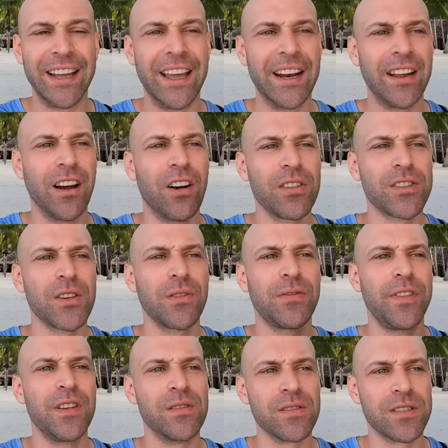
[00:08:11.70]
And it also
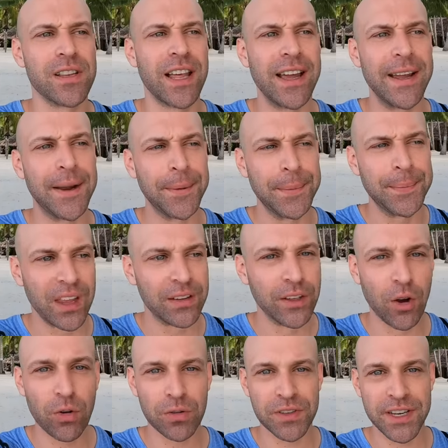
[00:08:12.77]
feels like
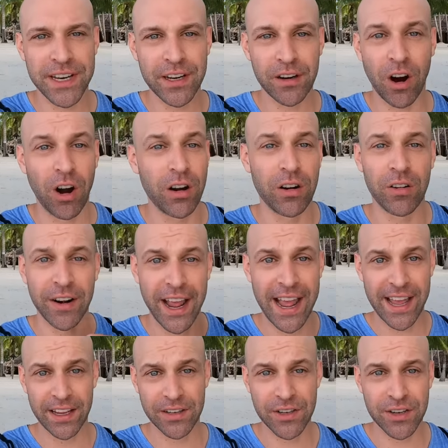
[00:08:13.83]
locals here aren't on
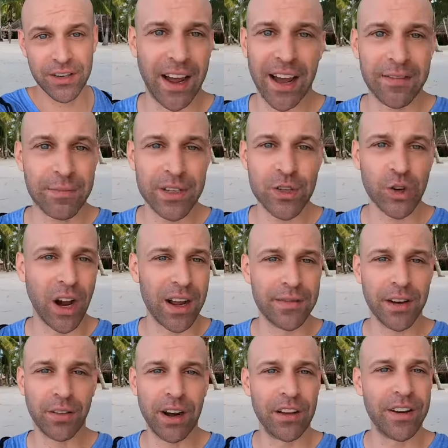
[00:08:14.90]
edge. I've been
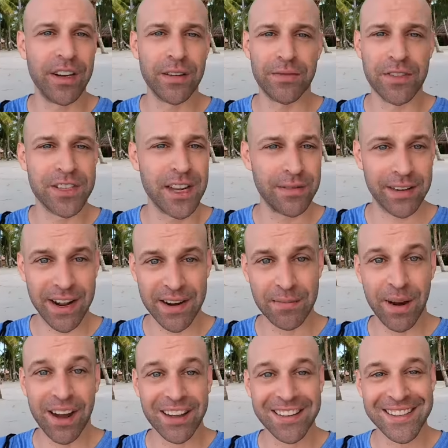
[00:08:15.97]
driving around here for
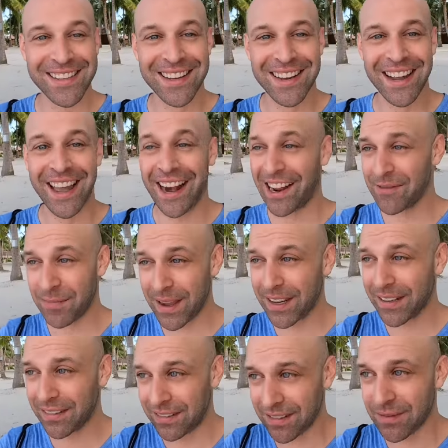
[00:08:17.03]
7-8 months and I've
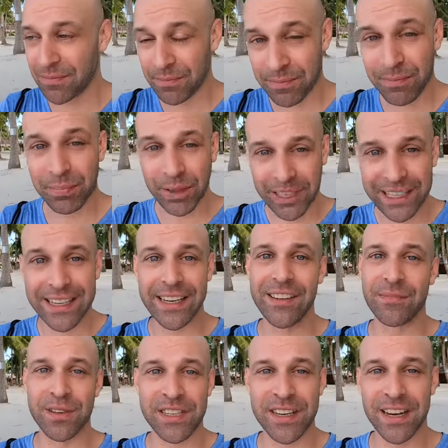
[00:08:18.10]
made plenty
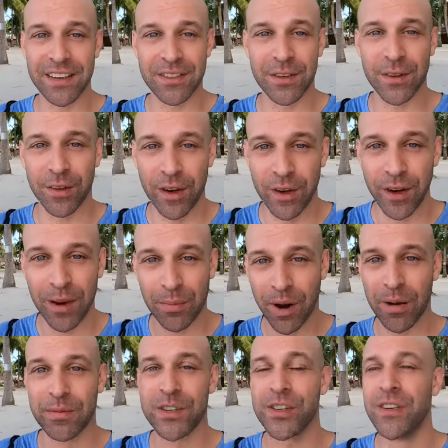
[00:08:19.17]
of mistakes on the road, I
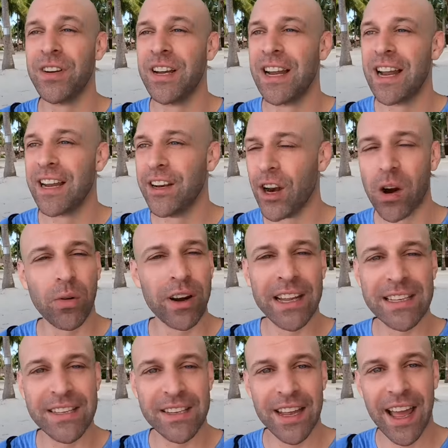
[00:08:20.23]
promise you. No one
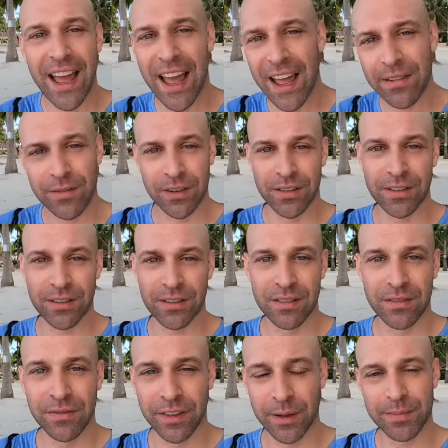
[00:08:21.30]
has ever
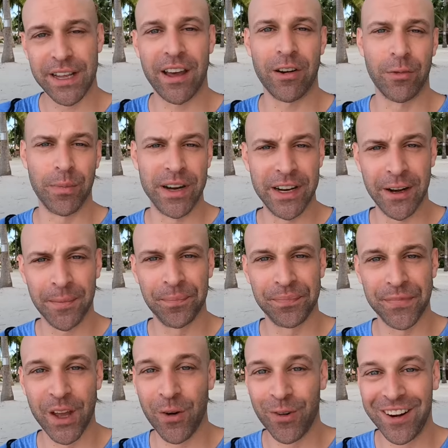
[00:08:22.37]
flipped out on me here.
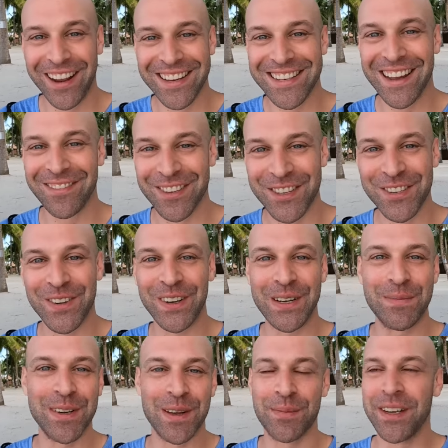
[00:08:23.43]
No one has ever
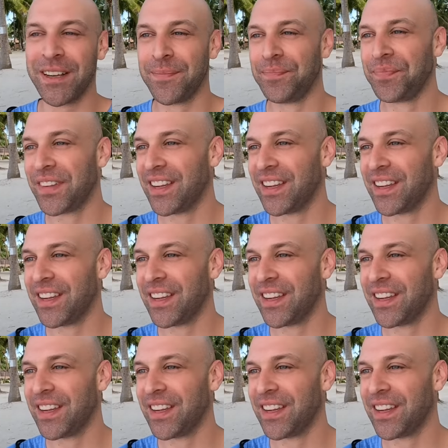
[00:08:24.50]
screamed at me.